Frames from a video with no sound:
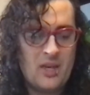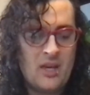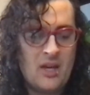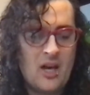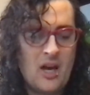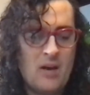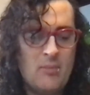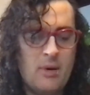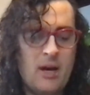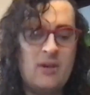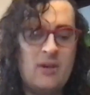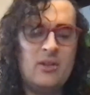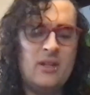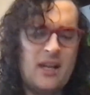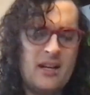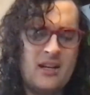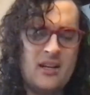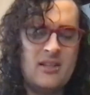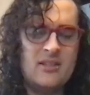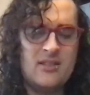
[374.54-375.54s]
about
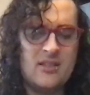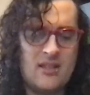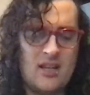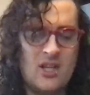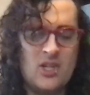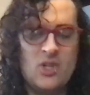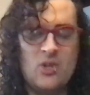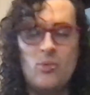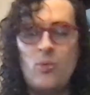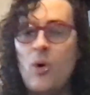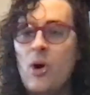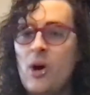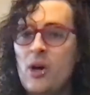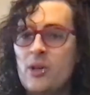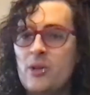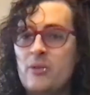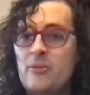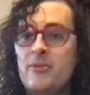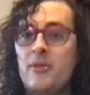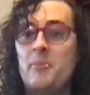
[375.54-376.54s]
letting his attention
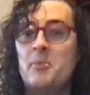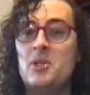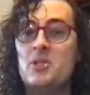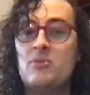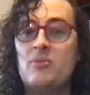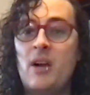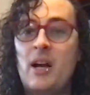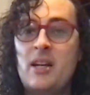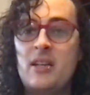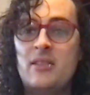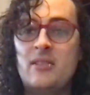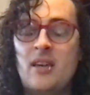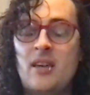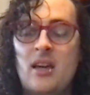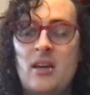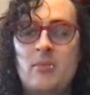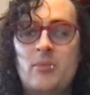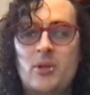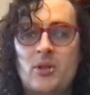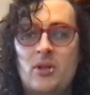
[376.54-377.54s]
wander from his writing
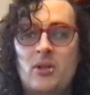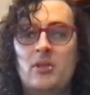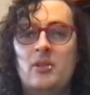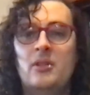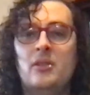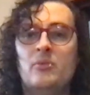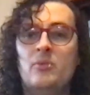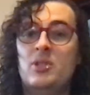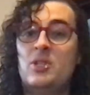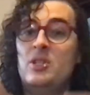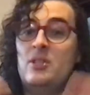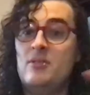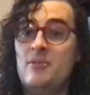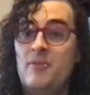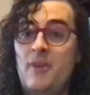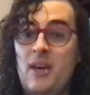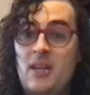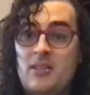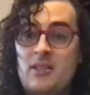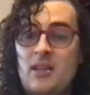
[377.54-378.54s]
table, which he's
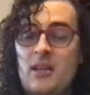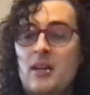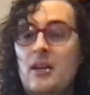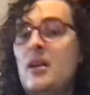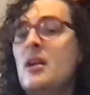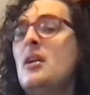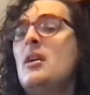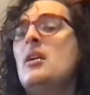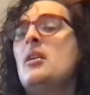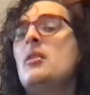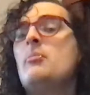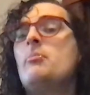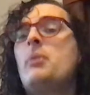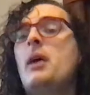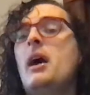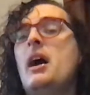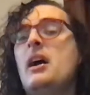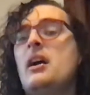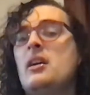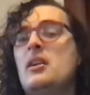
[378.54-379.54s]
facing,
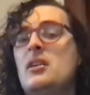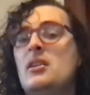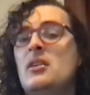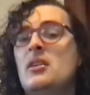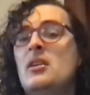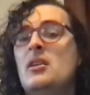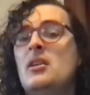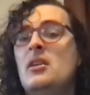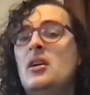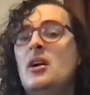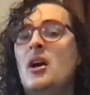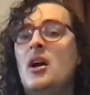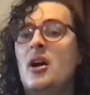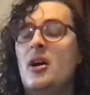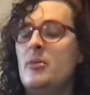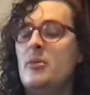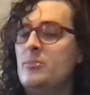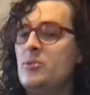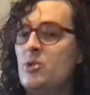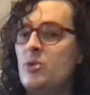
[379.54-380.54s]
back
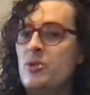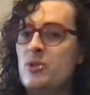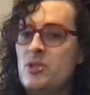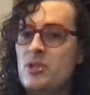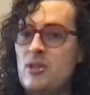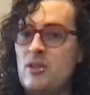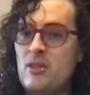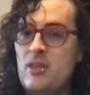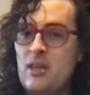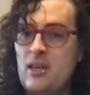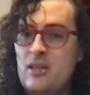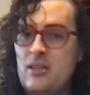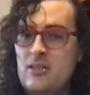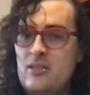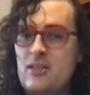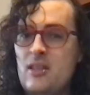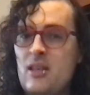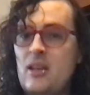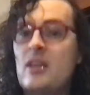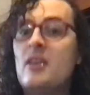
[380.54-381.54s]
towards the things
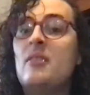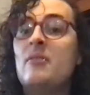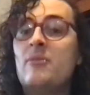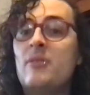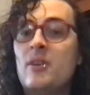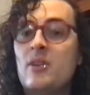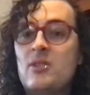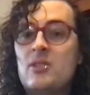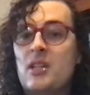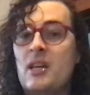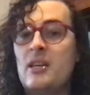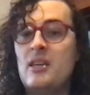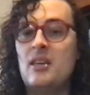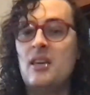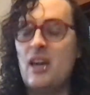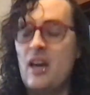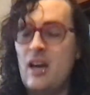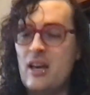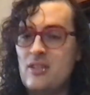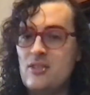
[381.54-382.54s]
that he feels like he
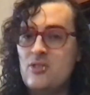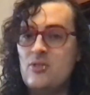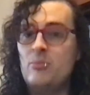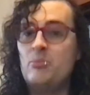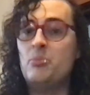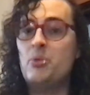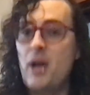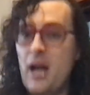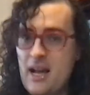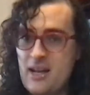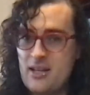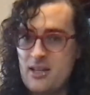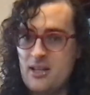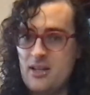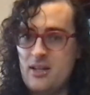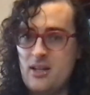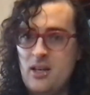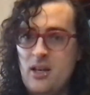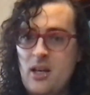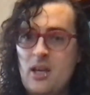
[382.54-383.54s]
has to bracket
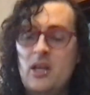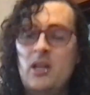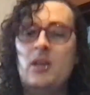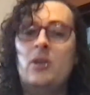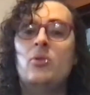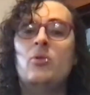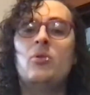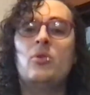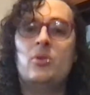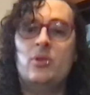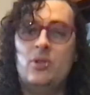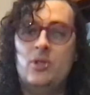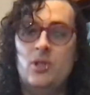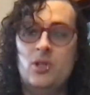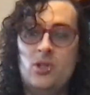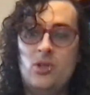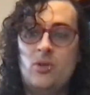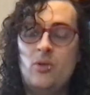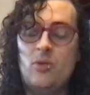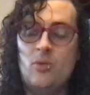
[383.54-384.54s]
in order to
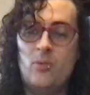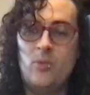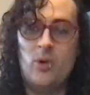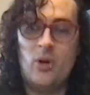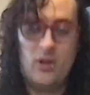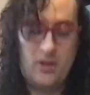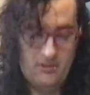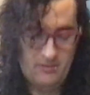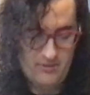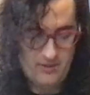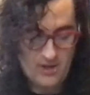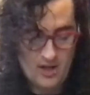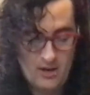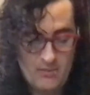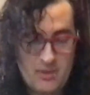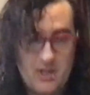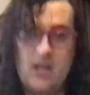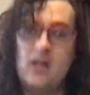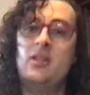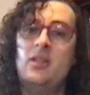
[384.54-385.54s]
do the work of
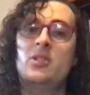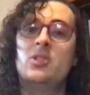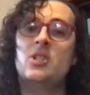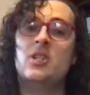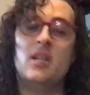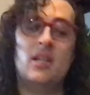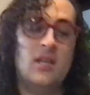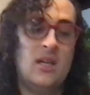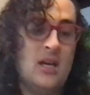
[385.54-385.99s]
phenomenology.